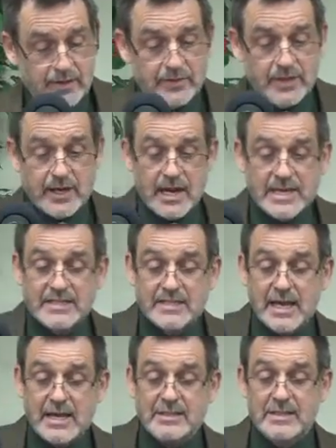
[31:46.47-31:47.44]
then I
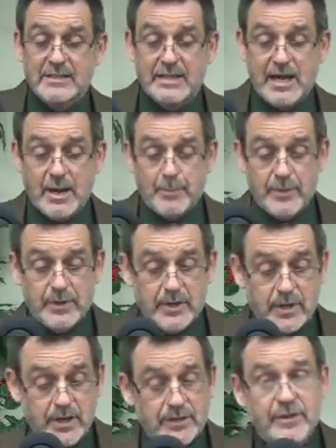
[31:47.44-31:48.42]
say to them,
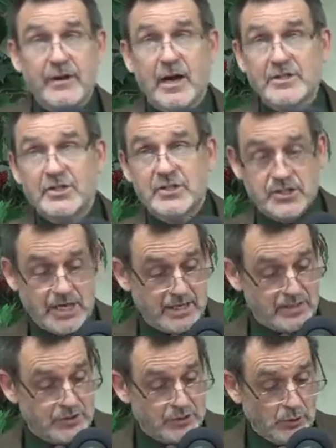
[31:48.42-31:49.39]
Thus
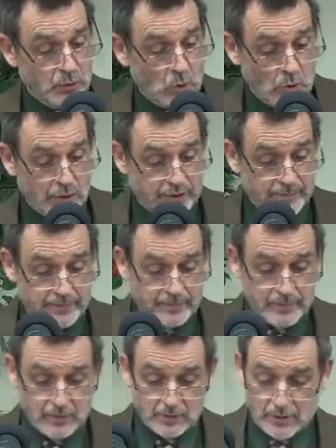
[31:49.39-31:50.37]
says the Lord,
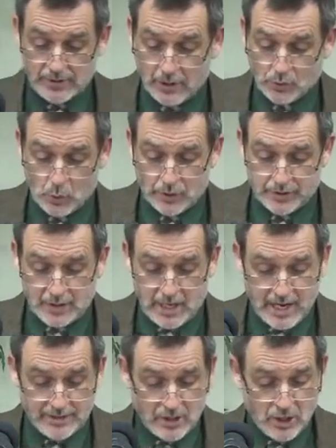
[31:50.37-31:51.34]
the Lord
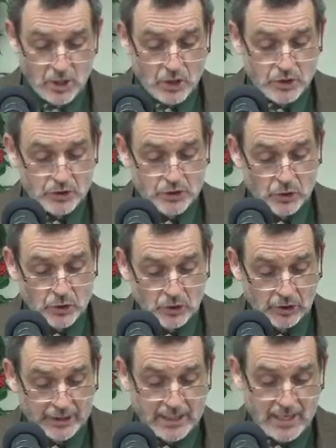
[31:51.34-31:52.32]
God,
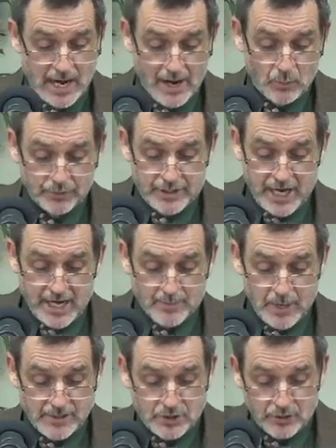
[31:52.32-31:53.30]
Surely I will take
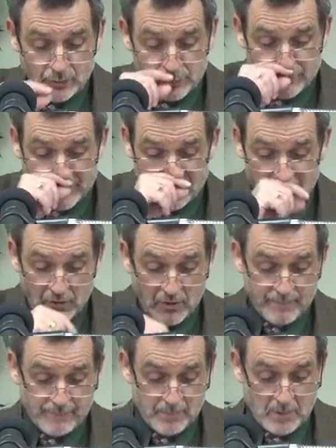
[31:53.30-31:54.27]
my children of
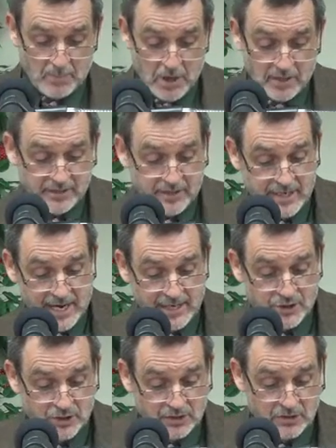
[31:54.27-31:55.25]
Israel from among the
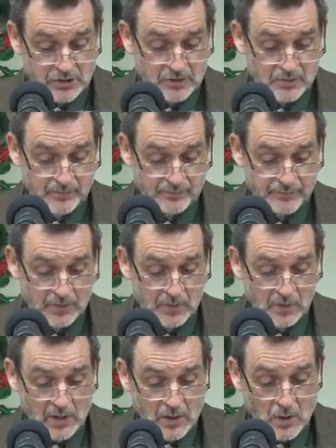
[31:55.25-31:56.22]
nations,
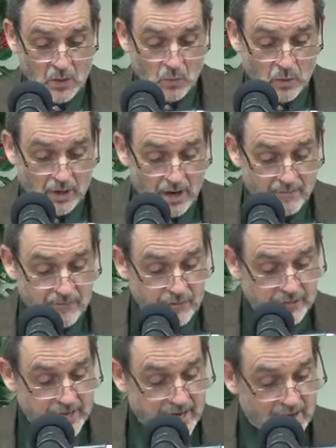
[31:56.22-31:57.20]
wherever
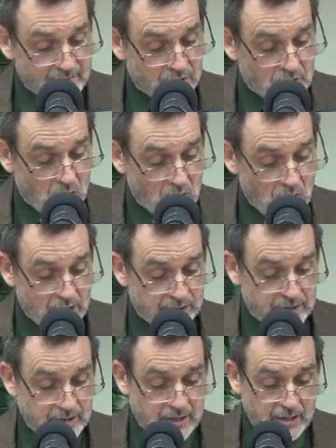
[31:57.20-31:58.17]
they have
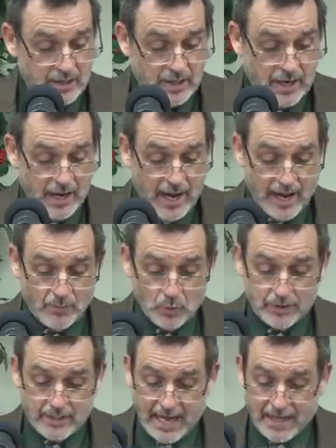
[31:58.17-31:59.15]
gone, and
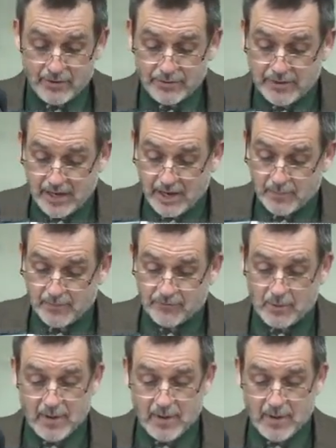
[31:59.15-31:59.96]
will gather them from